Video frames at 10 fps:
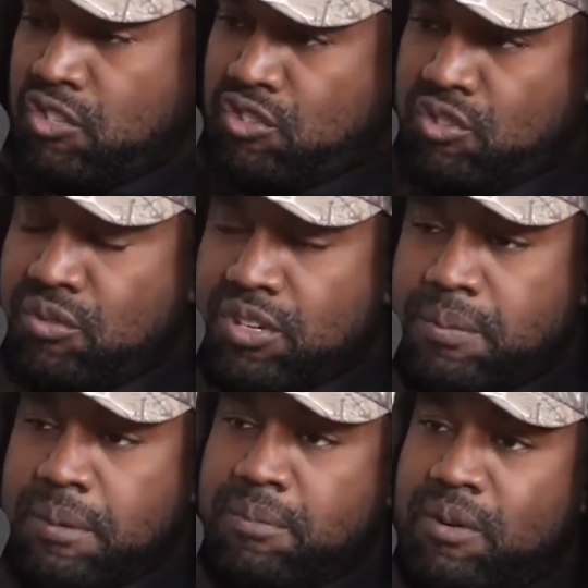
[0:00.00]
Jewish
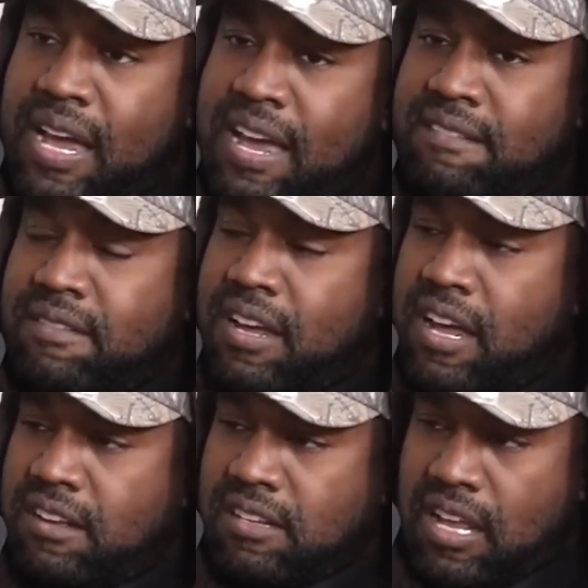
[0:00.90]
people have
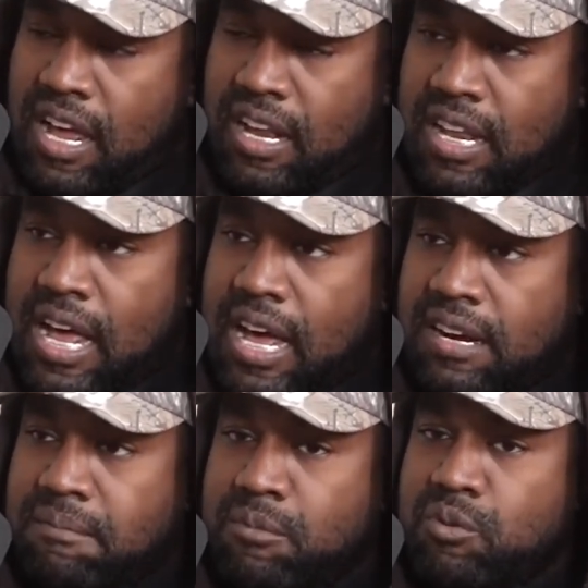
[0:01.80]
a
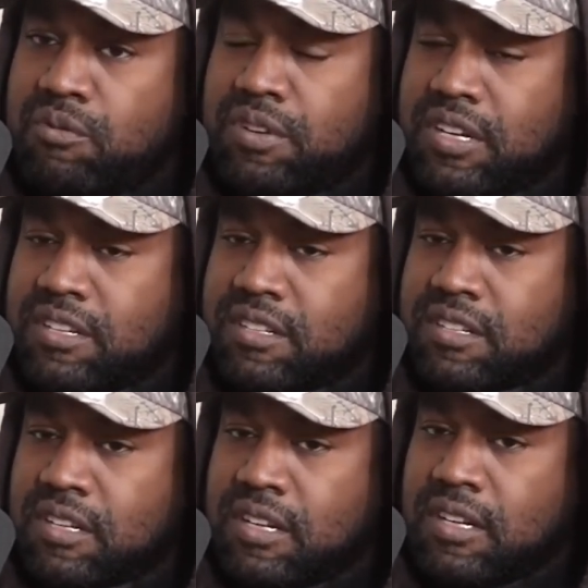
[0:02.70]
lot of
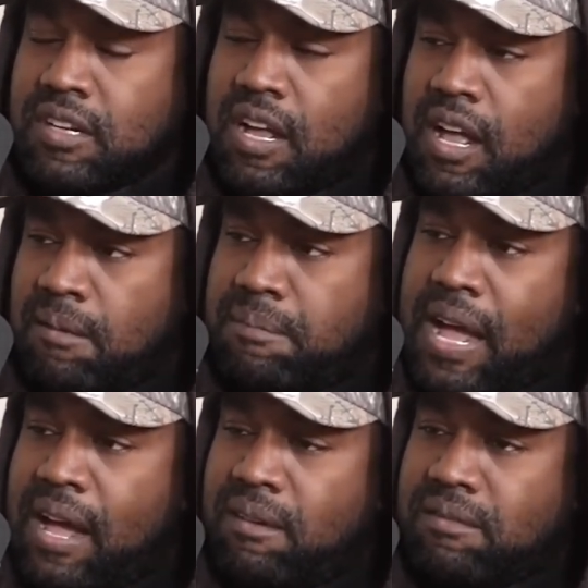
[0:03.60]
movies
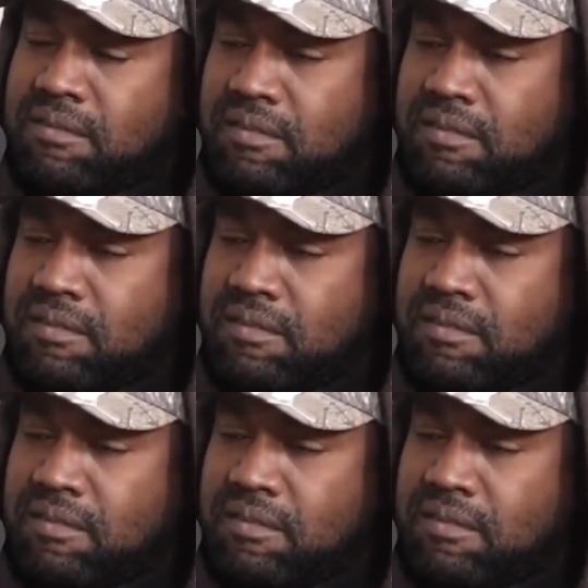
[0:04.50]
about